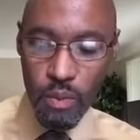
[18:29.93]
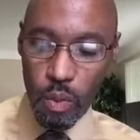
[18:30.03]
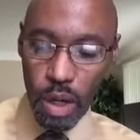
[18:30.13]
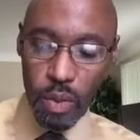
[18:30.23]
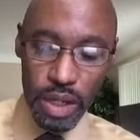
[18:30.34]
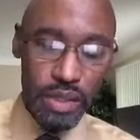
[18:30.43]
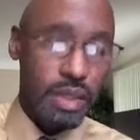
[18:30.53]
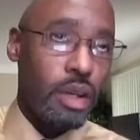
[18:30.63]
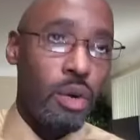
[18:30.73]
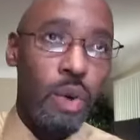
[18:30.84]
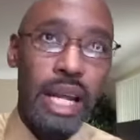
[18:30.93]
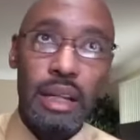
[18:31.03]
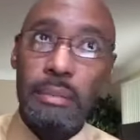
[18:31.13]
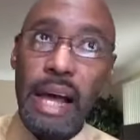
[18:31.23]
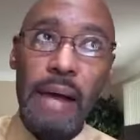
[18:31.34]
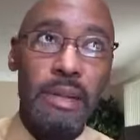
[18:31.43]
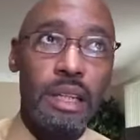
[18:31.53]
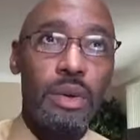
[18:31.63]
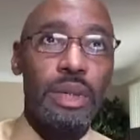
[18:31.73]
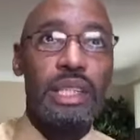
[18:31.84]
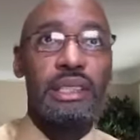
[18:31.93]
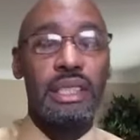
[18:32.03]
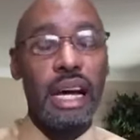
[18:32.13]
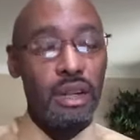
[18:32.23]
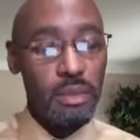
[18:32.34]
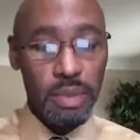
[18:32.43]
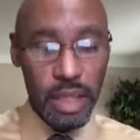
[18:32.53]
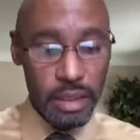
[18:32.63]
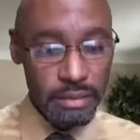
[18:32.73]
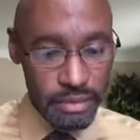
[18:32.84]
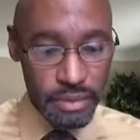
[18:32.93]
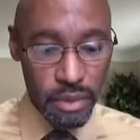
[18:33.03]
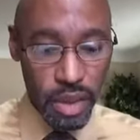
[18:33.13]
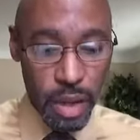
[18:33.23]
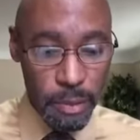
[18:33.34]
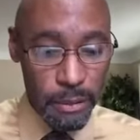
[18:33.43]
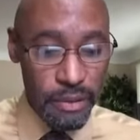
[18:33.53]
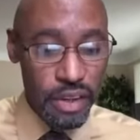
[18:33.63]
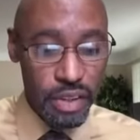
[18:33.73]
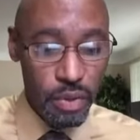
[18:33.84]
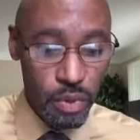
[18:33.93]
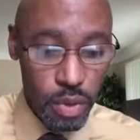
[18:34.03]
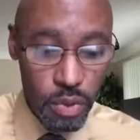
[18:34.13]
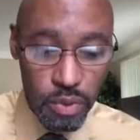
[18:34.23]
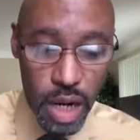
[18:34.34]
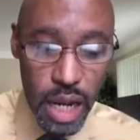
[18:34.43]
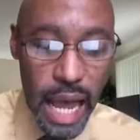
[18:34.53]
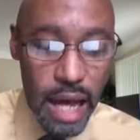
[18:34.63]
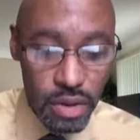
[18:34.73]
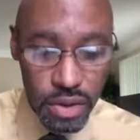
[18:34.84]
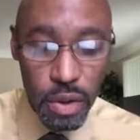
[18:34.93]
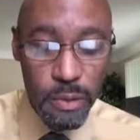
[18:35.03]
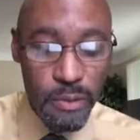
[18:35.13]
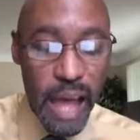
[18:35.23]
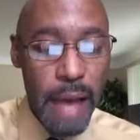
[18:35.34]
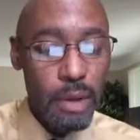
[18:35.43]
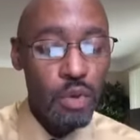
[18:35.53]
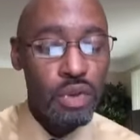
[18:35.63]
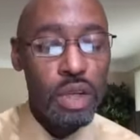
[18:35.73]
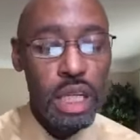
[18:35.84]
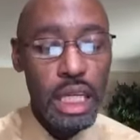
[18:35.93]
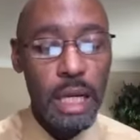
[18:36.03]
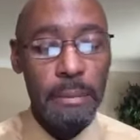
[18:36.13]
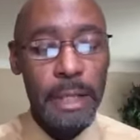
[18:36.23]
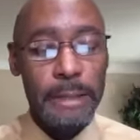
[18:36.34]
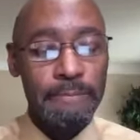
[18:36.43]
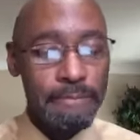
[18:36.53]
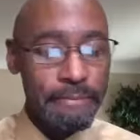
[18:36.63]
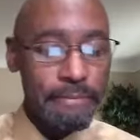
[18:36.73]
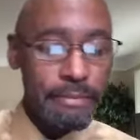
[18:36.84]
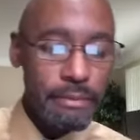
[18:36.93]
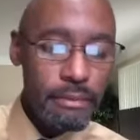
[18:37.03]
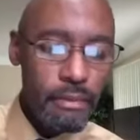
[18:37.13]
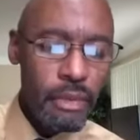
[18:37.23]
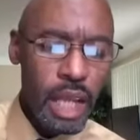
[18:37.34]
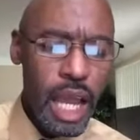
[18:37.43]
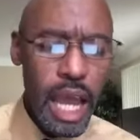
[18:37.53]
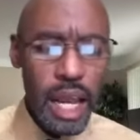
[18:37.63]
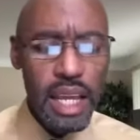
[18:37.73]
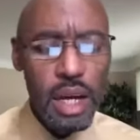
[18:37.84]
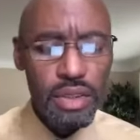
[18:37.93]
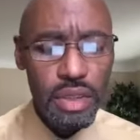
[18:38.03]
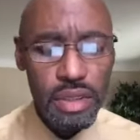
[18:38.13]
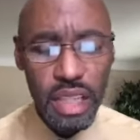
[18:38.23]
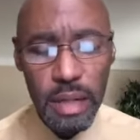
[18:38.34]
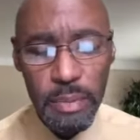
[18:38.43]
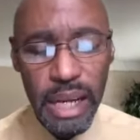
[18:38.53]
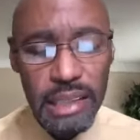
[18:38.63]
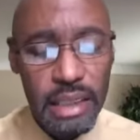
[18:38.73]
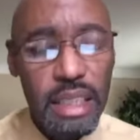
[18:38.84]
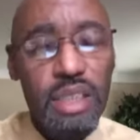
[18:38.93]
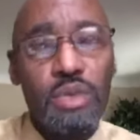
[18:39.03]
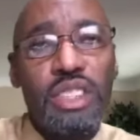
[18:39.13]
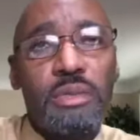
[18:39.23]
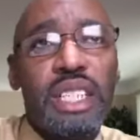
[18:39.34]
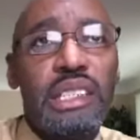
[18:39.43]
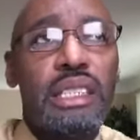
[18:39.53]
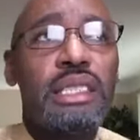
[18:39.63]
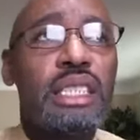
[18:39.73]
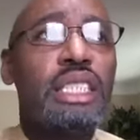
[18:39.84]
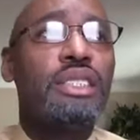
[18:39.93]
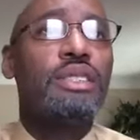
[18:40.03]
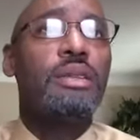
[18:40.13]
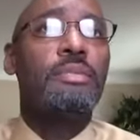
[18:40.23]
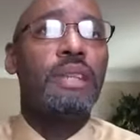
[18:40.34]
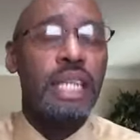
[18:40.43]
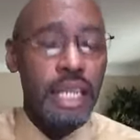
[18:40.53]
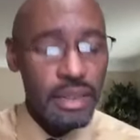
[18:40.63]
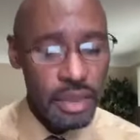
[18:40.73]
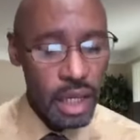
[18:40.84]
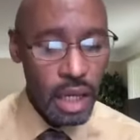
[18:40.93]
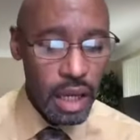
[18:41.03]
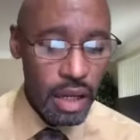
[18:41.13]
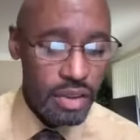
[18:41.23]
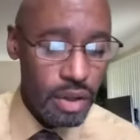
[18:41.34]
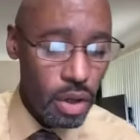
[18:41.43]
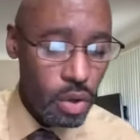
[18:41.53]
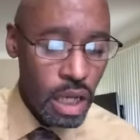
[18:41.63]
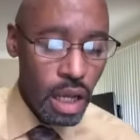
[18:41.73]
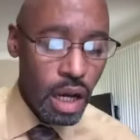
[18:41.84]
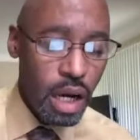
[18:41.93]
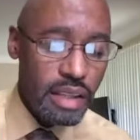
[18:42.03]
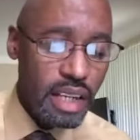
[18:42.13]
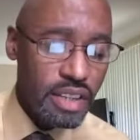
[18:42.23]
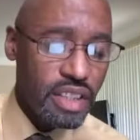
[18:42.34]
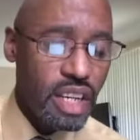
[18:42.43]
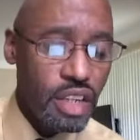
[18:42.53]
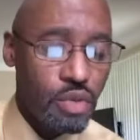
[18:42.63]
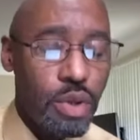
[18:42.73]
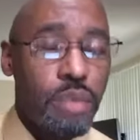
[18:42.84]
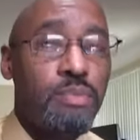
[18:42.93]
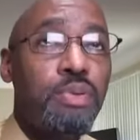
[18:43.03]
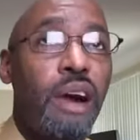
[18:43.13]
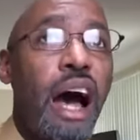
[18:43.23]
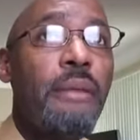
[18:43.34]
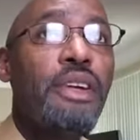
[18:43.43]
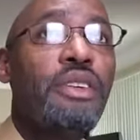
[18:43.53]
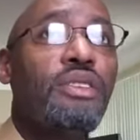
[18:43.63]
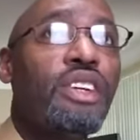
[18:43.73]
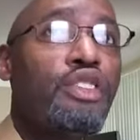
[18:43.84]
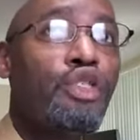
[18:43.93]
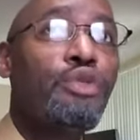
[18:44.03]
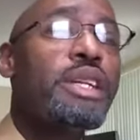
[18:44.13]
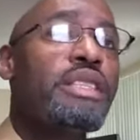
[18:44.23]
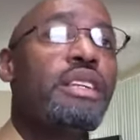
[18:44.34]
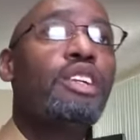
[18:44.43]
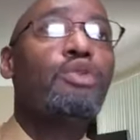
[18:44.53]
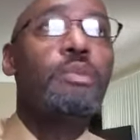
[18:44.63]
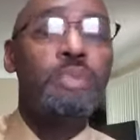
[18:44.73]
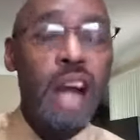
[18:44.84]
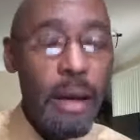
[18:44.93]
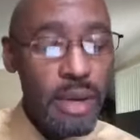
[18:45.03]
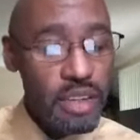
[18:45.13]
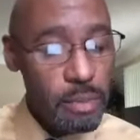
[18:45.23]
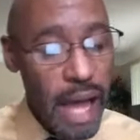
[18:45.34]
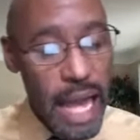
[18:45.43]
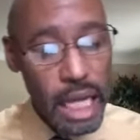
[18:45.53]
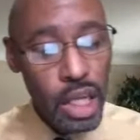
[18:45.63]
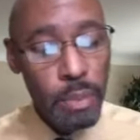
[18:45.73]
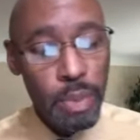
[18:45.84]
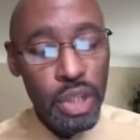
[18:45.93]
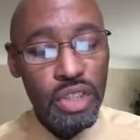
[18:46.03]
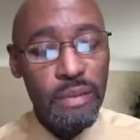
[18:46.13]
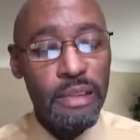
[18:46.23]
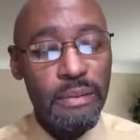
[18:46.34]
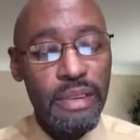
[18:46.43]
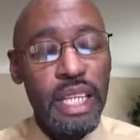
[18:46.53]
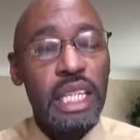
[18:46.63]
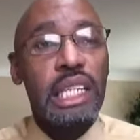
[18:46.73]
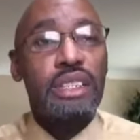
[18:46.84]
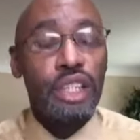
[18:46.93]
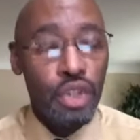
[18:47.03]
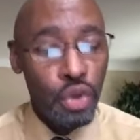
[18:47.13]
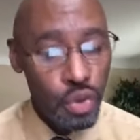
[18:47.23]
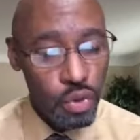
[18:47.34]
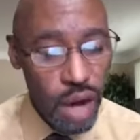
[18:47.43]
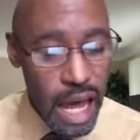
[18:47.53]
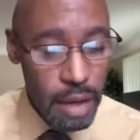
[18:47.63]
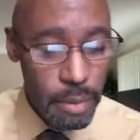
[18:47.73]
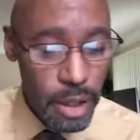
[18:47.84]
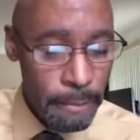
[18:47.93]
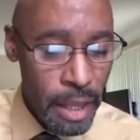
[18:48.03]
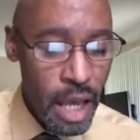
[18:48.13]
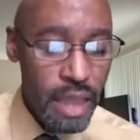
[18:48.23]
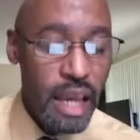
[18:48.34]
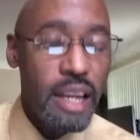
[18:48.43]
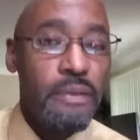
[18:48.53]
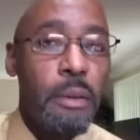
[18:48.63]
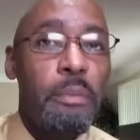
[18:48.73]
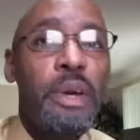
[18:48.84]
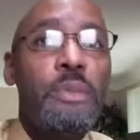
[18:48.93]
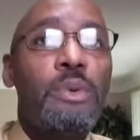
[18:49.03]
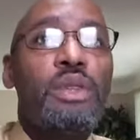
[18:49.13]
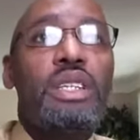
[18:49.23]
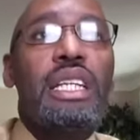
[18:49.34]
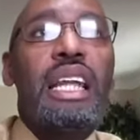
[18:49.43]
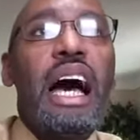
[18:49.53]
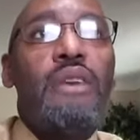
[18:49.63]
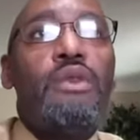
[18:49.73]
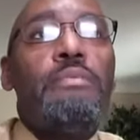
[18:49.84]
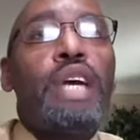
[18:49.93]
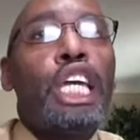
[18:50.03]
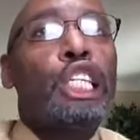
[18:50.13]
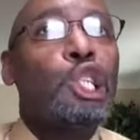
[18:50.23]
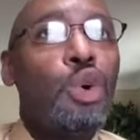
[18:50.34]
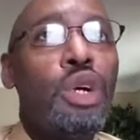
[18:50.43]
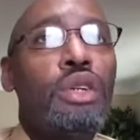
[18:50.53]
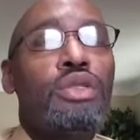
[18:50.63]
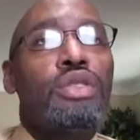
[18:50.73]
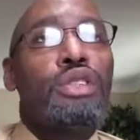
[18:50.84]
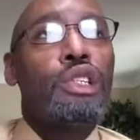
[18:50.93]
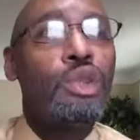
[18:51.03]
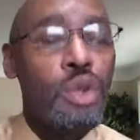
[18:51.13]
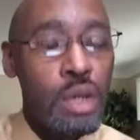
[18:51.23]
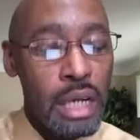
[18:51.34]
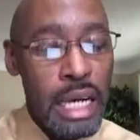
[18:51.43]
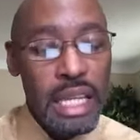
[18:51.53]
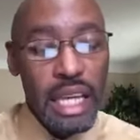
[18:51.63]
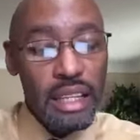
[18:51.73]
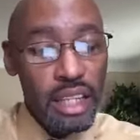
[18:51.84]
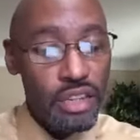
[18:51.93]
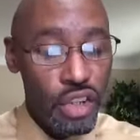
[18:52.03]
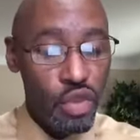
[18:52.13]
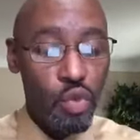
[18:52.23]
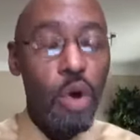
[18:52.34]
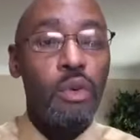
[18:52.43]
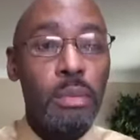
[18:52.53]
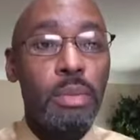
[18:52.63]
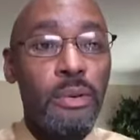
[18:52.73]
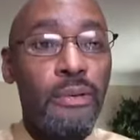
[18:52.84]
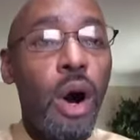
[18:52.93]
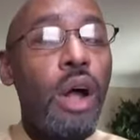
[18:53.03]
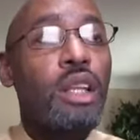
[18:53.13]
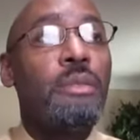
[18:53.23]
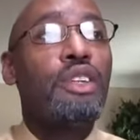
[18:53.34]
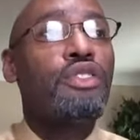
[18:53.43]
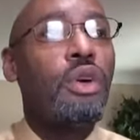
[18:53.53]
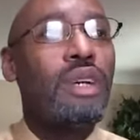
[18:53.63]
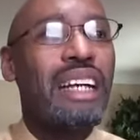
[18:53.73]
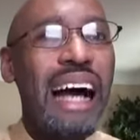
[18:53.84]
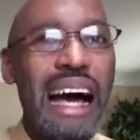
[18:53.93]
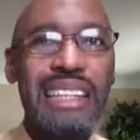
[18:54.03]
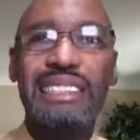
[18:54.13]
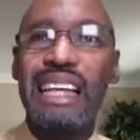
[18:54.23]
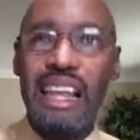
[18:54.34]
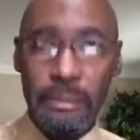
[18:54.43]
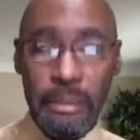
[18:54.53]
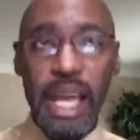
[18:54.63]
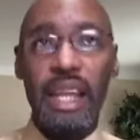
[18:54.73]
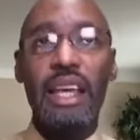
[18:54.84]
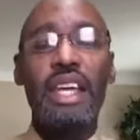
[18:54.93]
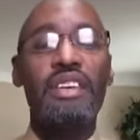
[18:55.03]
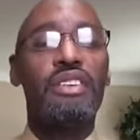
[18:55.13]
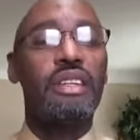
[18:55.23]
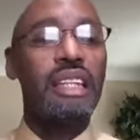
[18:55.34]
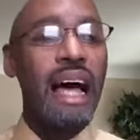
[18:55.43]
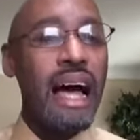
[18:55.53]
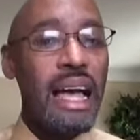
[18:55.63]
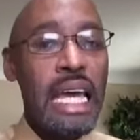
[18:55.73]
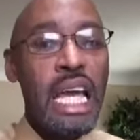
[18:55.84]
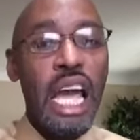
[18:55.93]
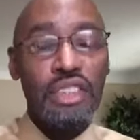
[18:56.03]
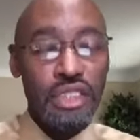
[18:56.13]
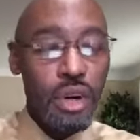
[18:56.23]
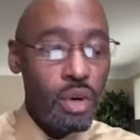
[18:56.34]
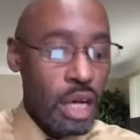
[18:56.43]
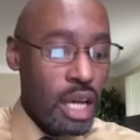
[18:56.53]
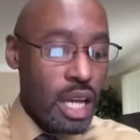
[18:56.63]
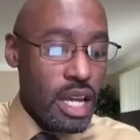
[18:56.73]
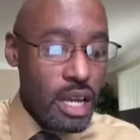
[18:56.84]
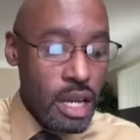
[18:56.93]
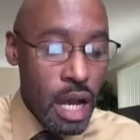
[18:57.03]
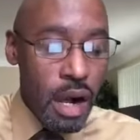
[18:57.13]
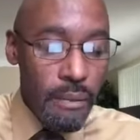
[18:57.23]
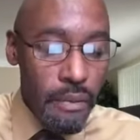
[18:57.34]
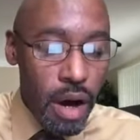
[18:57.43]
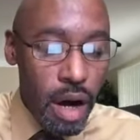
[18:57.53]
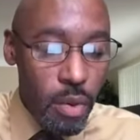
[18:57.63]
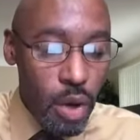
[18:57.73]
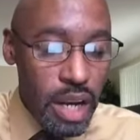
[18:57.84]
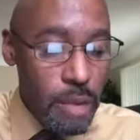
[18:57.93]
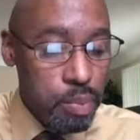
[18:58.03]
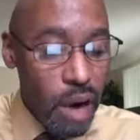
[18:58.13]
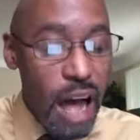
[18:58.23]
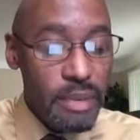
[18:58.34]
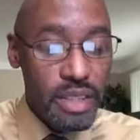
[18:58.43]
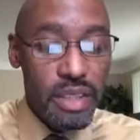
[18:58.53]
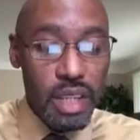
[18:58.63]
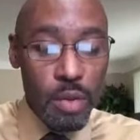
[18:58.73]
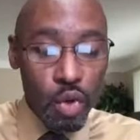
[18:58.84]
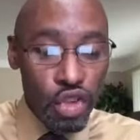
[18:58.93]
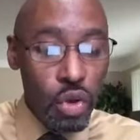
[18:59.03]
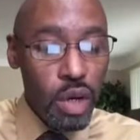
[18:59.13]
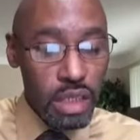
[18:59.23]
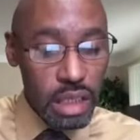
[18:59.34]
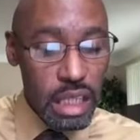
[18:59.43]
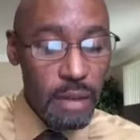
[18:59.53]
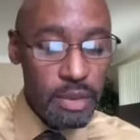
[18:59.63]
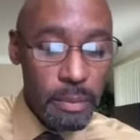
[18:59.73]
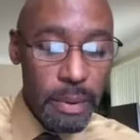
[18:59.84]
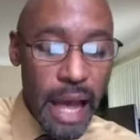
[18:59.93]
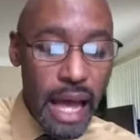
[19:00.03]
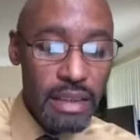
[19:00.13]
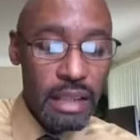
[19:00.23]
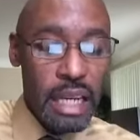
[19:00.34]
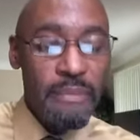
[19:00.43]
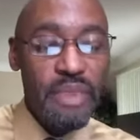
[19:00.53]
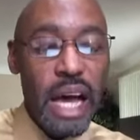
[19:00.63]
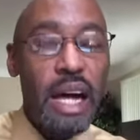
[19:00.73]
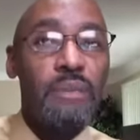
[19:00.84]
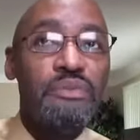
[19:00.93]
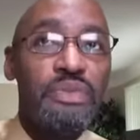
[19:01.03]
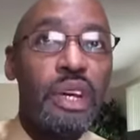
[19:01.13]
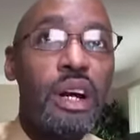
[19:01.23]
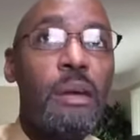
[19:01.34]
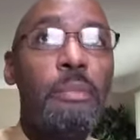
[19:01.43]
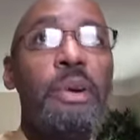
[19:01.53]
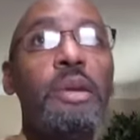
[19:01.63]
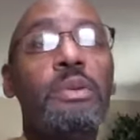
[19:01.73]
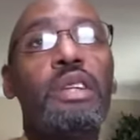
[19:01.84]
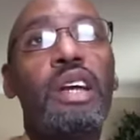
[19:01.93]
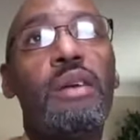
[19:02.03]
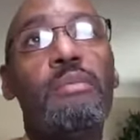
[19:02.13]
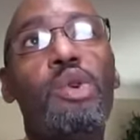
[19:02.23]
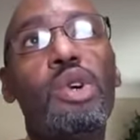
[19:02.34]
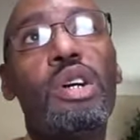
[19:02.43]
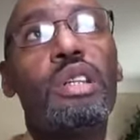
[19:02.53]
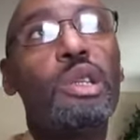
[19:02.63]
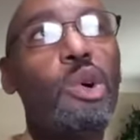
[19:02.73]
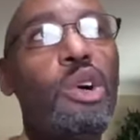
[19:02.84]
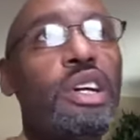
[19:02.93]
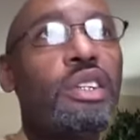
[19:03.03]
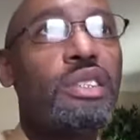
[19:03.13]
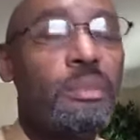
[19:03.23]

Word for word: well, we're just going to wipe the Babylonians out, but their provisions would have ran out, so famine was going to come in. And he also said pestilence, which means diseases or plagues. And so uh, these things were promised, these three things were promised back in the books of Leviticus and Deuteronomy that if the people did not remain loyal to the Lord, that this is what would befall him. And so God is not a man that he should lie. And so he, uh, what he promised to them was going to come to pass. Now, there are people that are more loyal to